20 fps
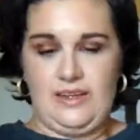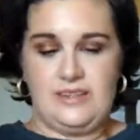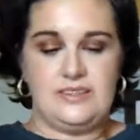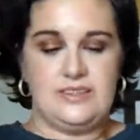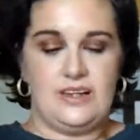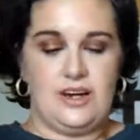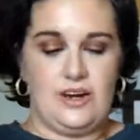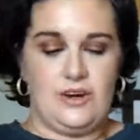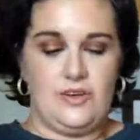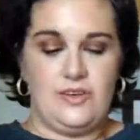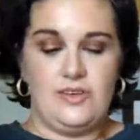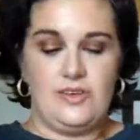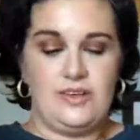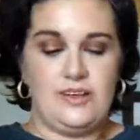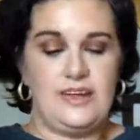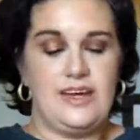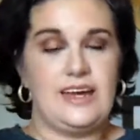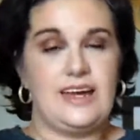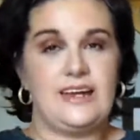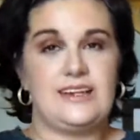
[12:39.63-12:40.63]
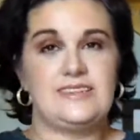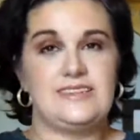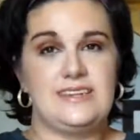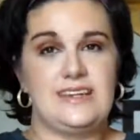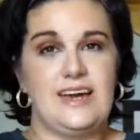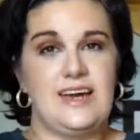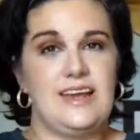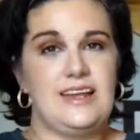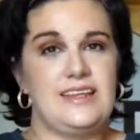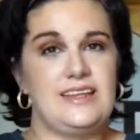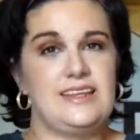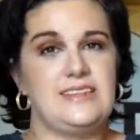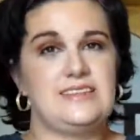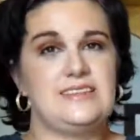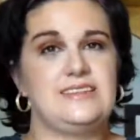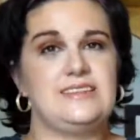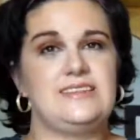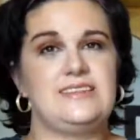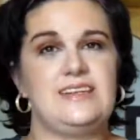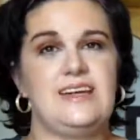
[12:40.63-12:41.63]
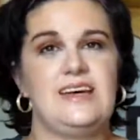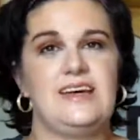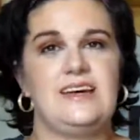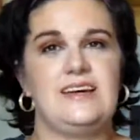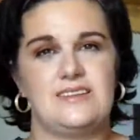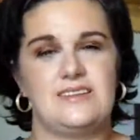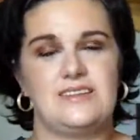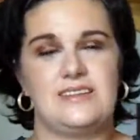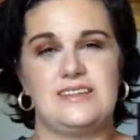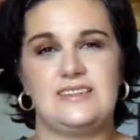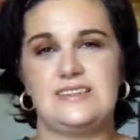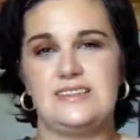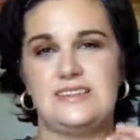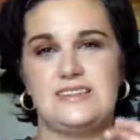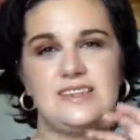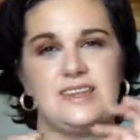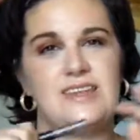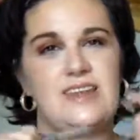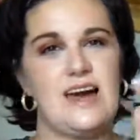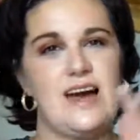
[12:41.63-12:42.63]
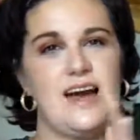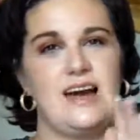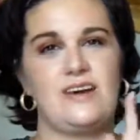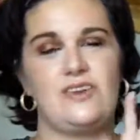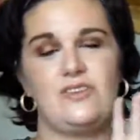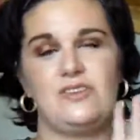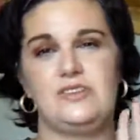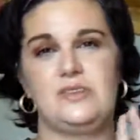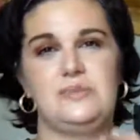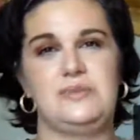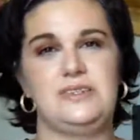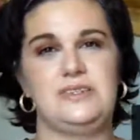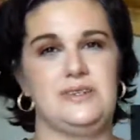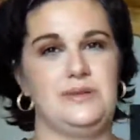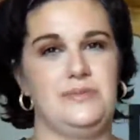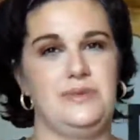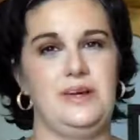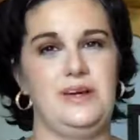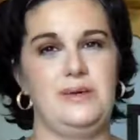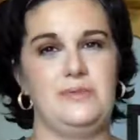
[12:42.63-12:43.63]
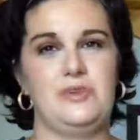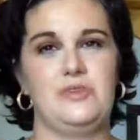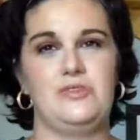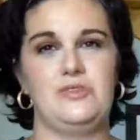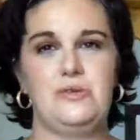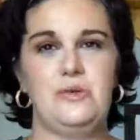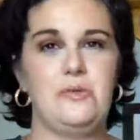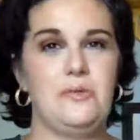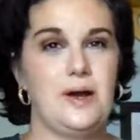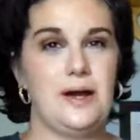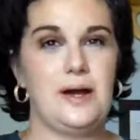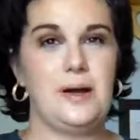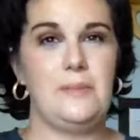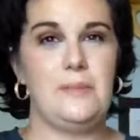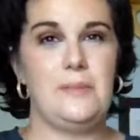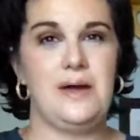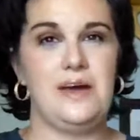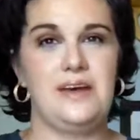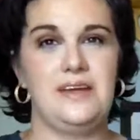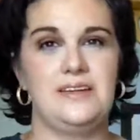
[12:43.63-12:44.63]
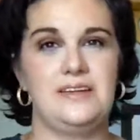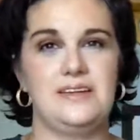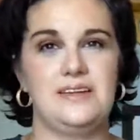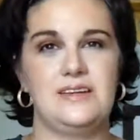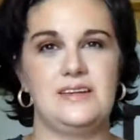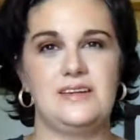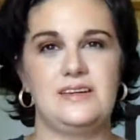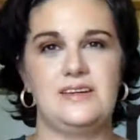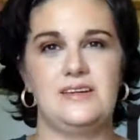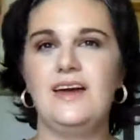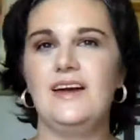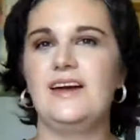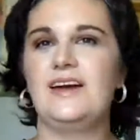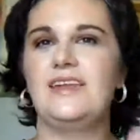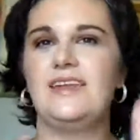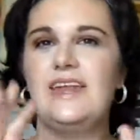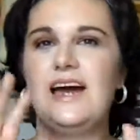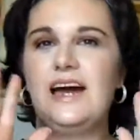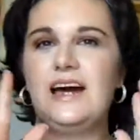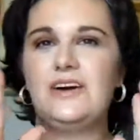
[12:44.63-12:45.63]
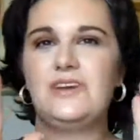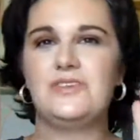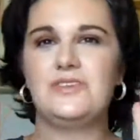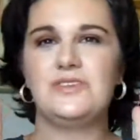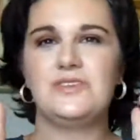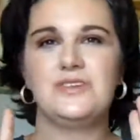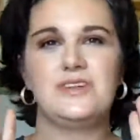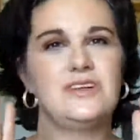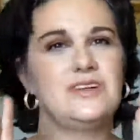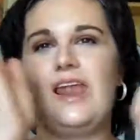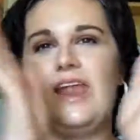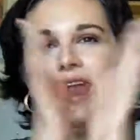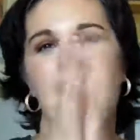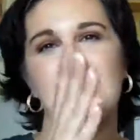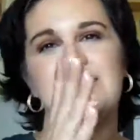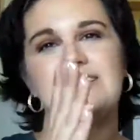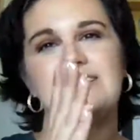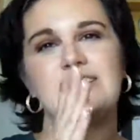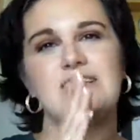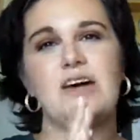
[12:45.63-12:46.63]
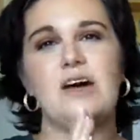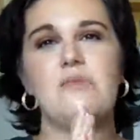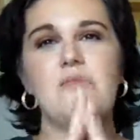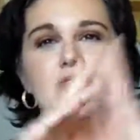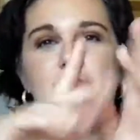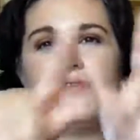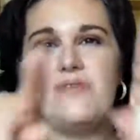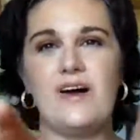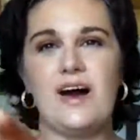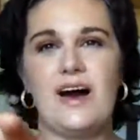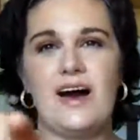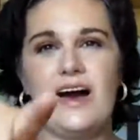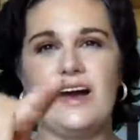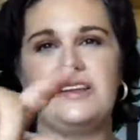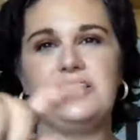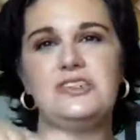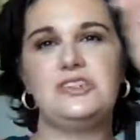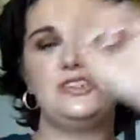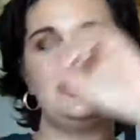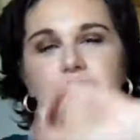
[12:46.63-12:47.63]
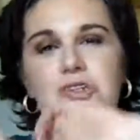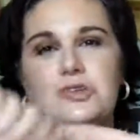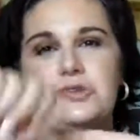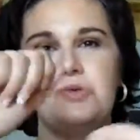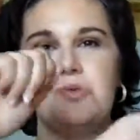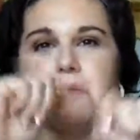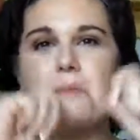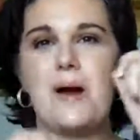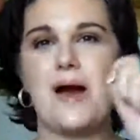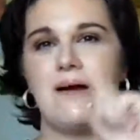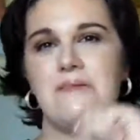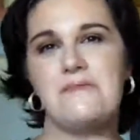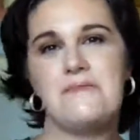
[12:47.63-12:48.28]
So, like I said, this is not going to be something I'm going to recommend. Now, let's move on to my